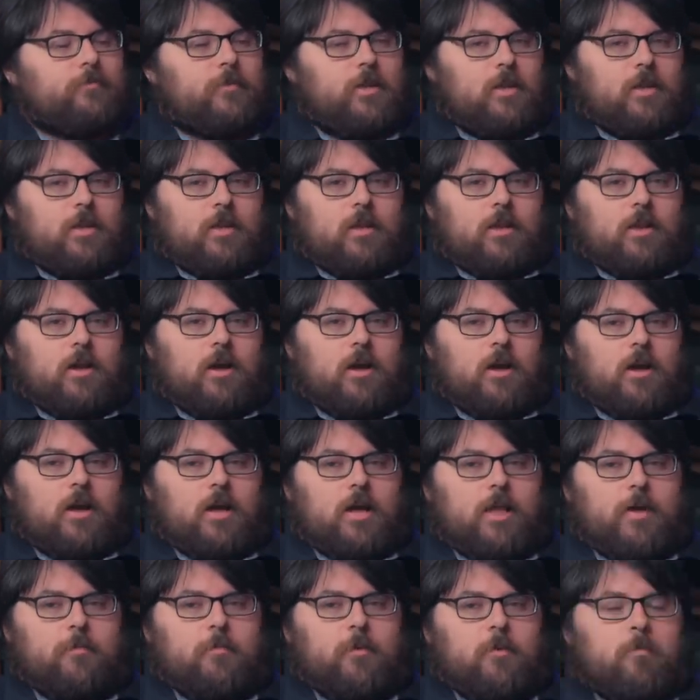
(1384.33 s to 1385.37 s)
Yeah.
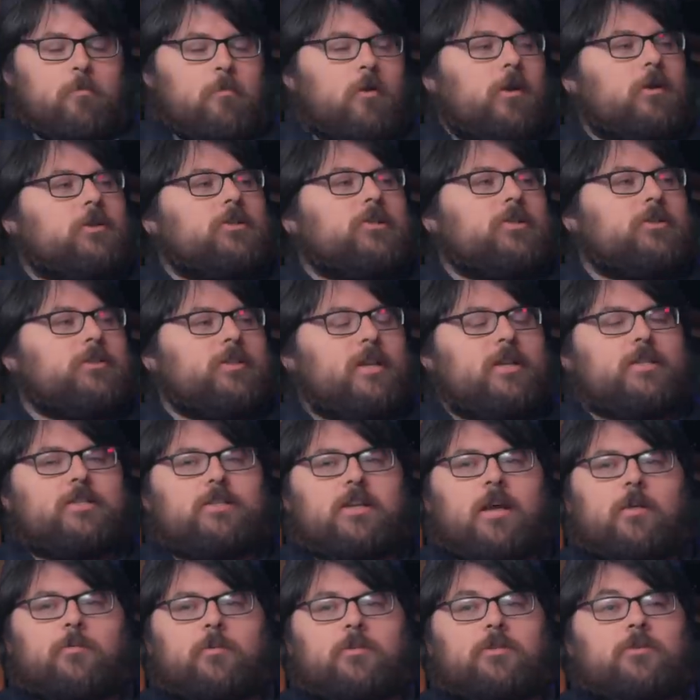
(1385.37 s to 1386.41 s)
Uh, but Marshall takes
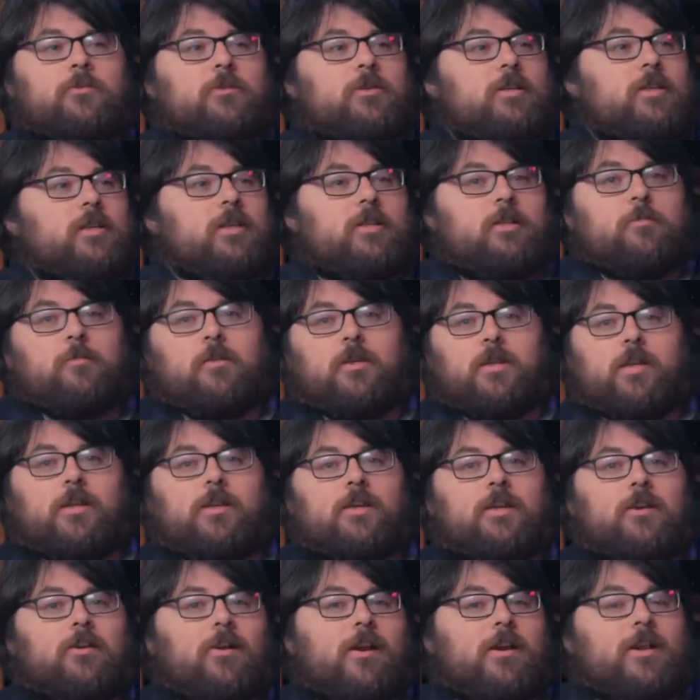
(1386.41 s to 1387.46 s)
an opportunity in the
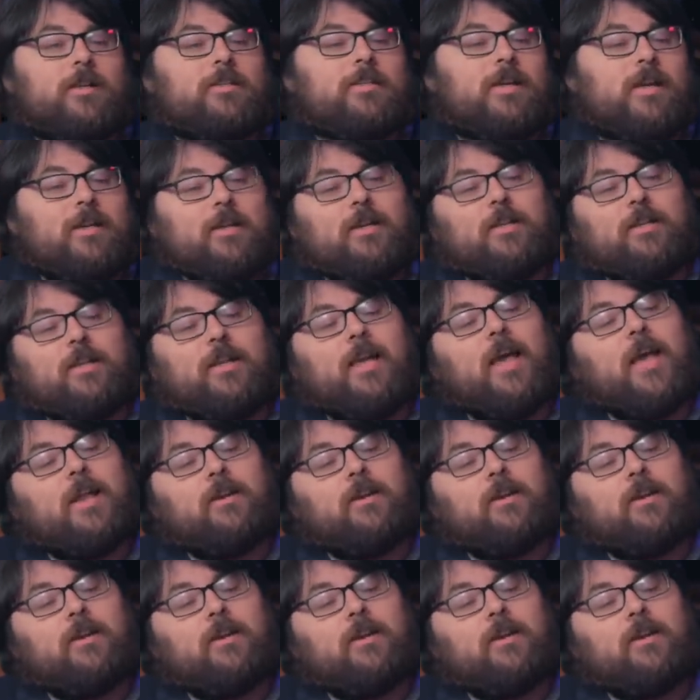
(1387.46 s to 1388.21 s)
beginning credits and in the